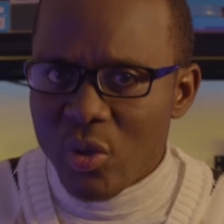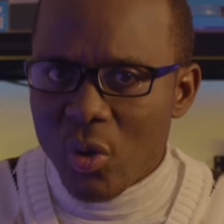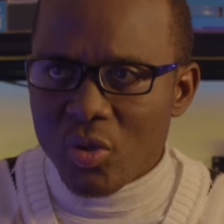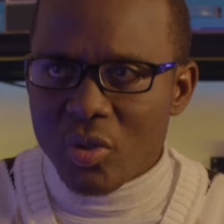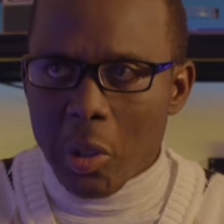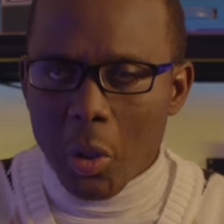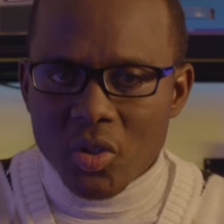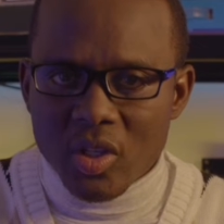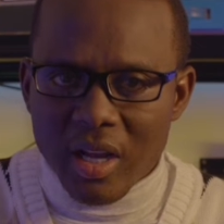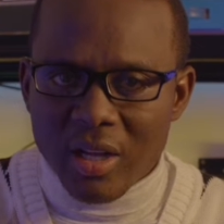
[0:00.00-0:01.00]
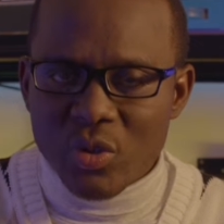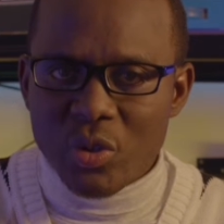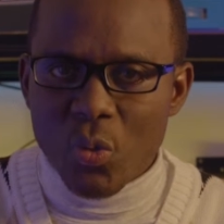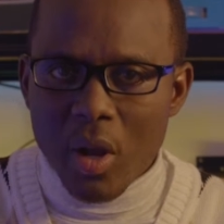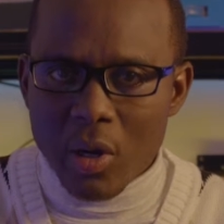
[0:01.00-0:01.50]
goes closer to
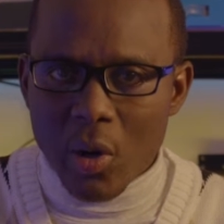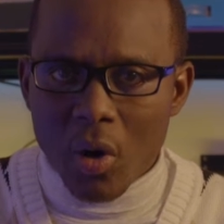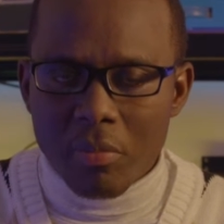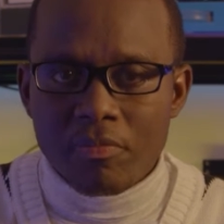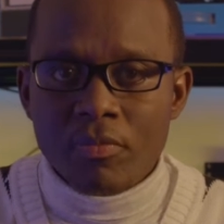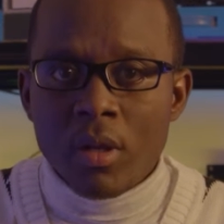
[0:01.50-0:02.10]
the World Cup,